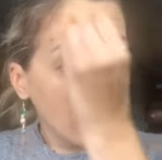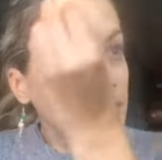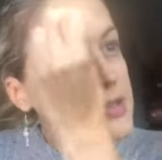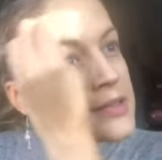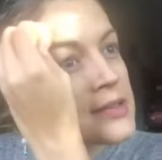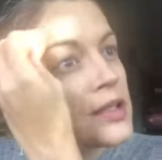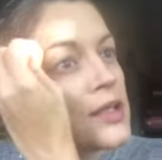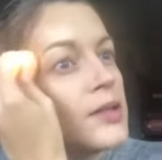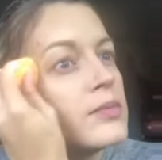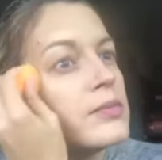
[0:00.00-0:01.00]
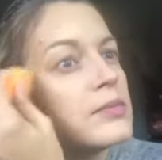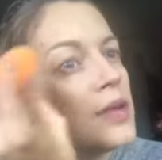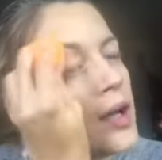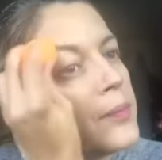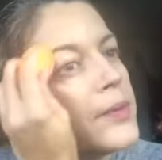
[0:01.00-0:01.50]
seem
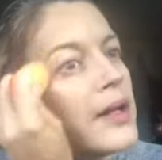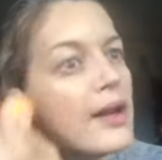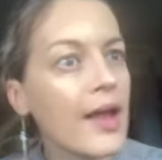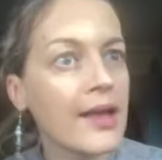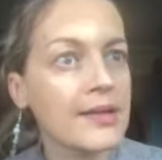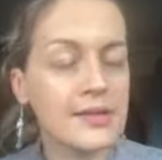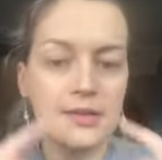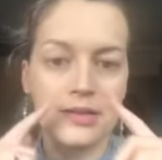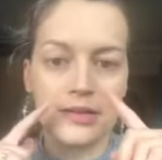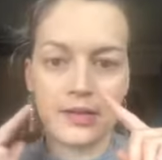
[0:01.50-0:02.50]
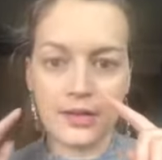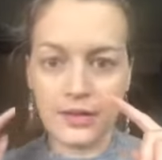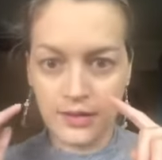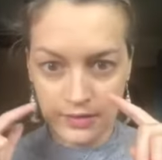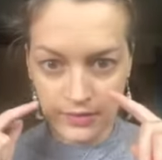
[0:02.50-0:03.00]
a bit less,
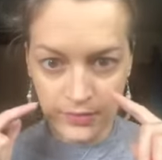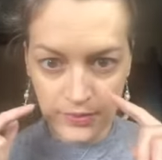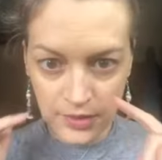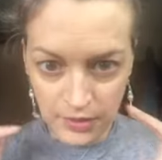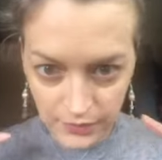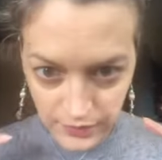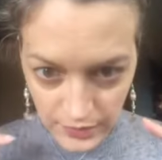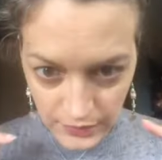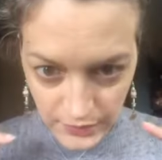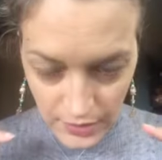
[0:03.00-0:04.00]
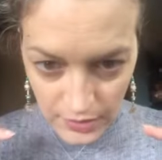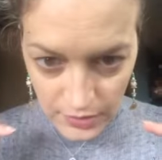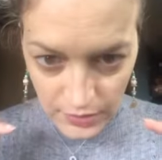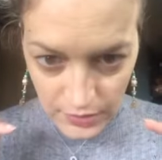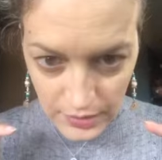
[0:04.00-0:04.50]
but if I
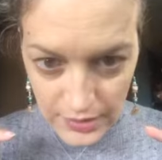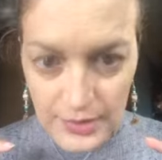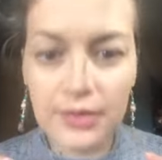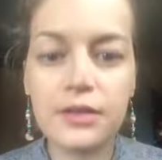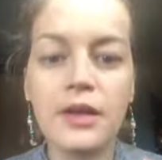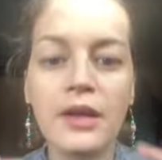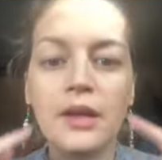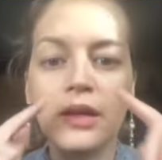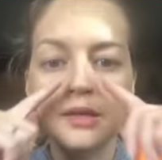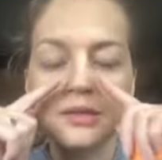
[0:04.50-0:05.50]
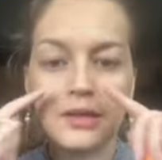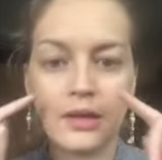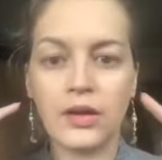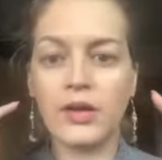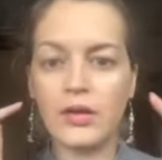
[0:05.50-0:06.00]
do this, you can,
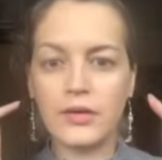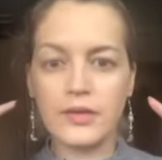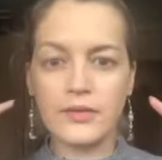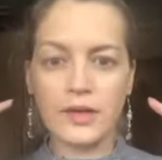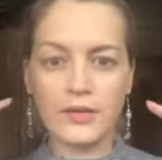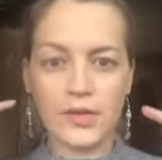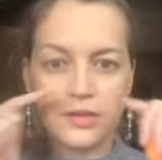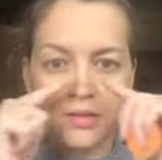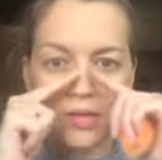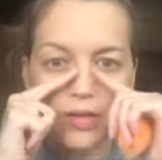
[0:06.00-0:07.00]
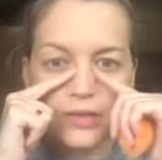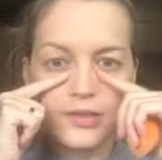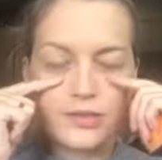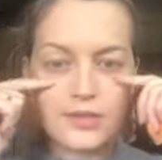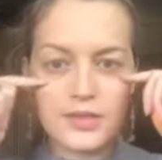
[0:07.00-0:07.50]
or even if I look like
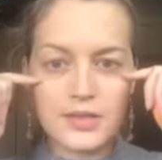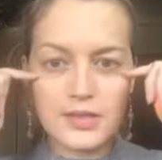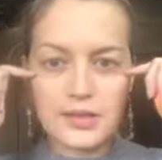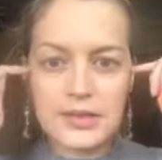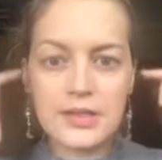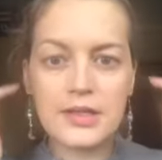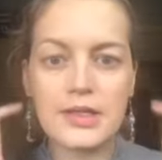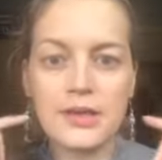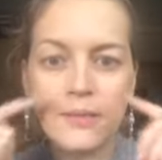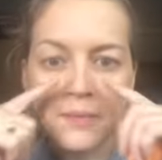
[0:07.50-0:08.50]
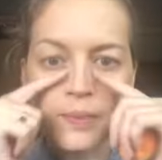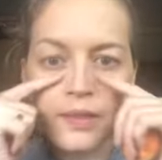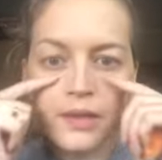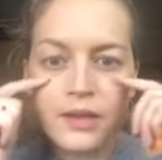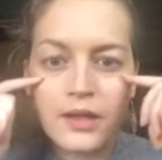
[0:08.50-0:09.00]
this, you can still see
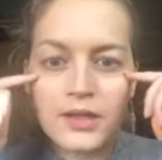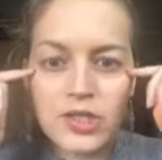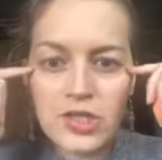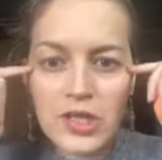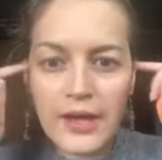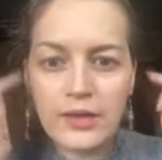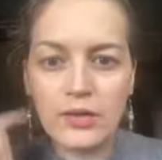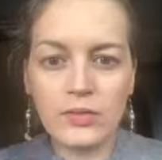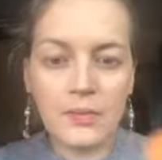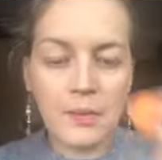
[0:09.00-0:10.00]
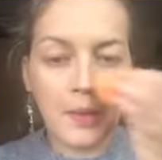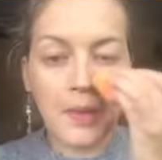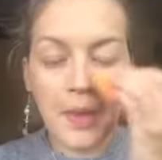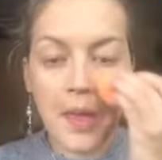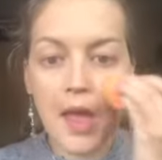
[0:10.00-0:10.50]
like a shadow.
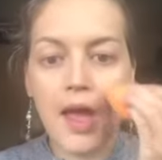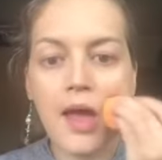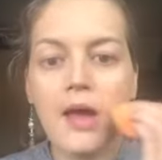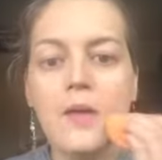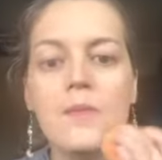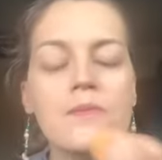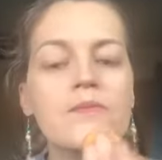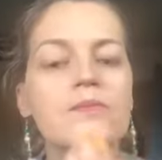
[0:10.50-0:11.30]
And